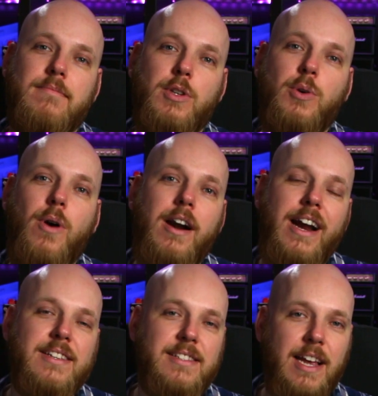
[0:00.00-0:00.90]
you are
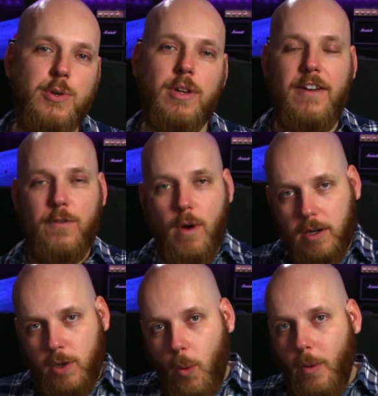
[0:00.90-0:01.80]
essentially, if you
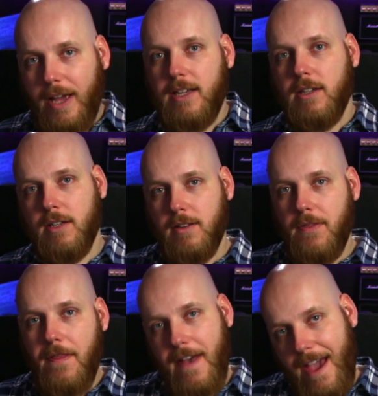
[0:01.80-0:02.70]
are going
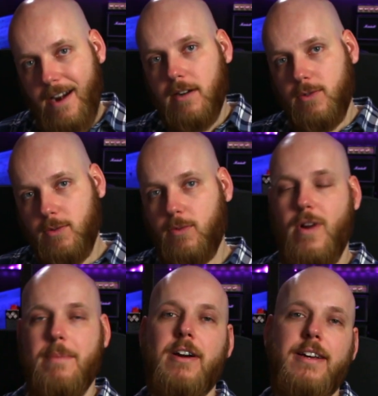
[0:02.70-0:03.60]
there to
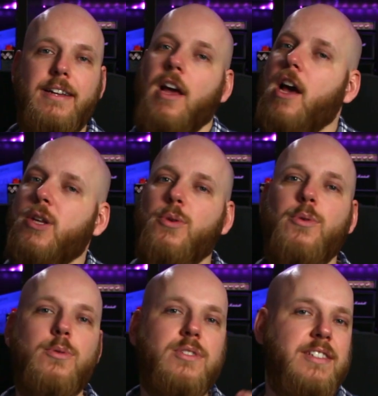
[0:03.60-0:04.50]
gray market,
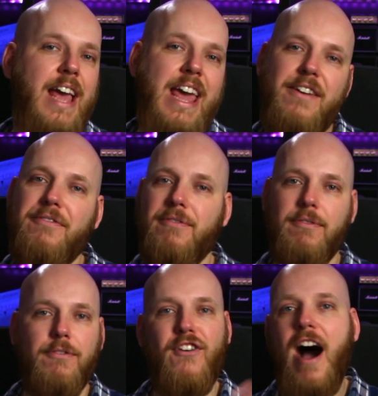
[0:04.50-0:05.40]
you save
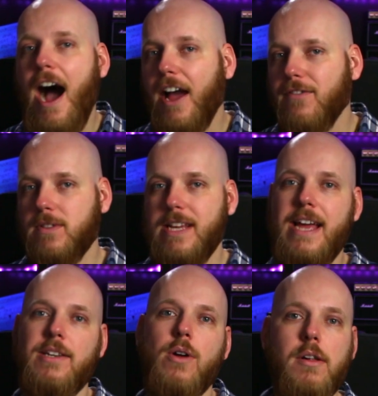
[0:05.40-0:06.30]

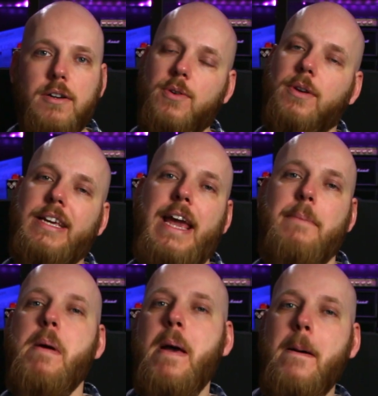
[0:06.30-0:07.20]
$5-10 on a
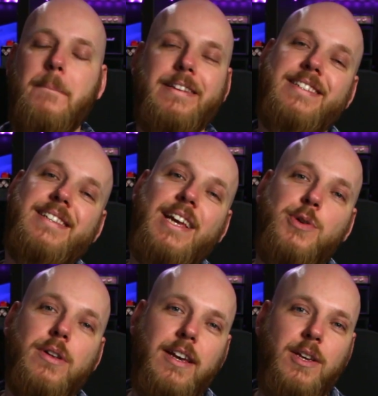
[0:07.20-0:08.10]
game, but
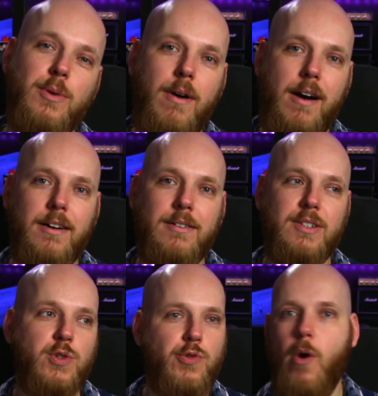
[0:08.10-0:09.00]
essentially you are
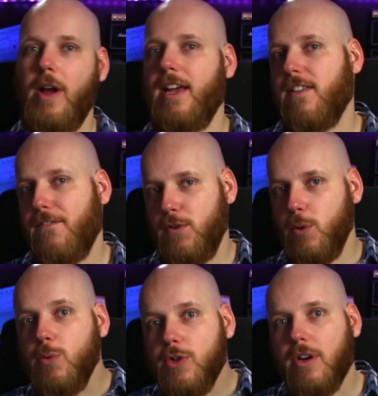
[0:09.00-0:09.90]
destroying the
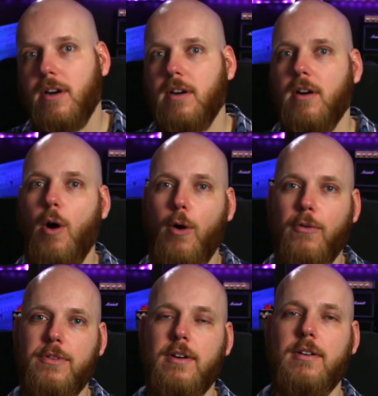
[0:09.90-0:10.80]
future
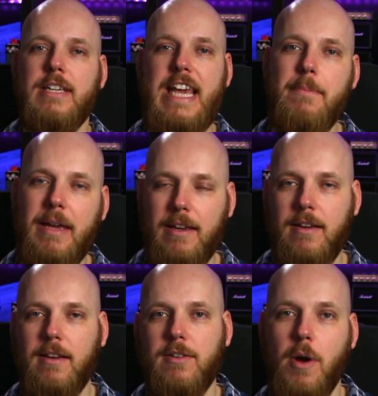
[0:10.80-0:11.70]
of the gaming
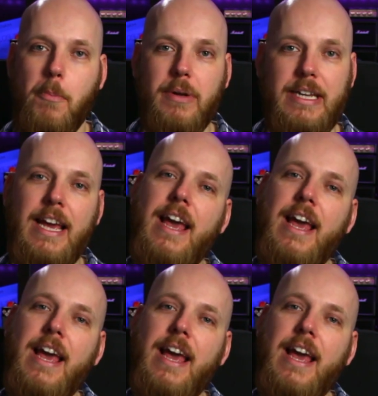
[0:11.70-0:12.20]
company.